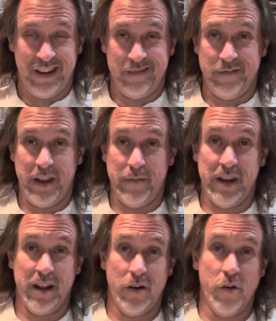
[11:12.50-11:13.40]
maybe
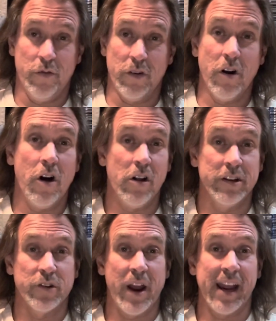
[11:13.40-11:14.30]
not overall a
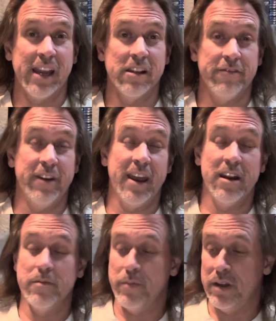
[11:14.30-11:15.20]
Dracula
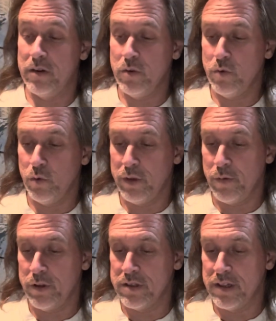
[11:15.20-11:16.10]
fan, but ooh, that
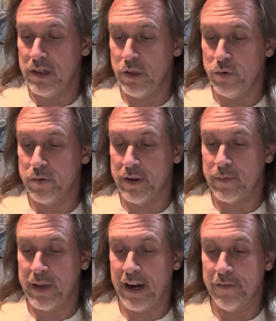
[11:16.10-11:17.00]
one's loose. We have to
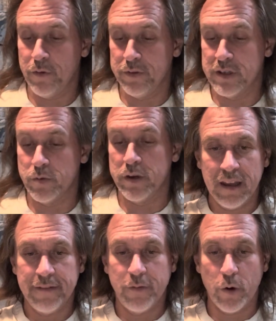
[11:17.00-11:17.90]
be careful with this one.
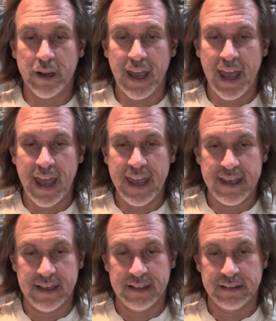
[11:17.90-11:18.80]
4K,
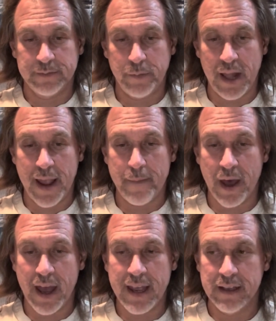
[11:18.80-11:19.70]
Blind
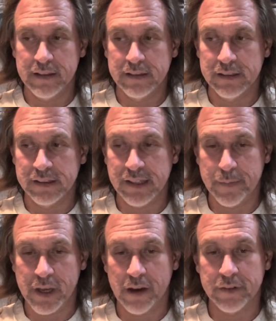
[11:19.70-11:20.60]
Buy,
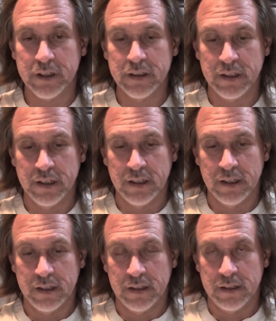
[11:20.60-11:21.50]
slipcover,
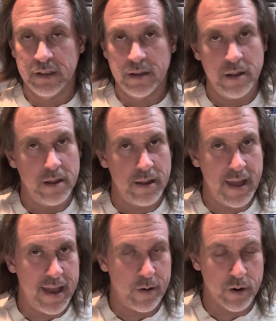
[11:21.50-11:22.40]

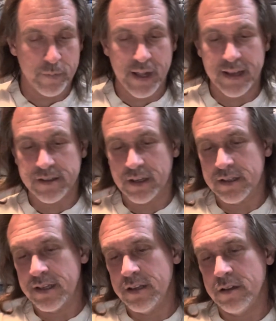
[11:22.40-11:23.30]
outer plastic
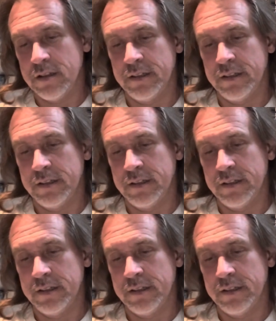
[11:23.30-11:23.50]
seal,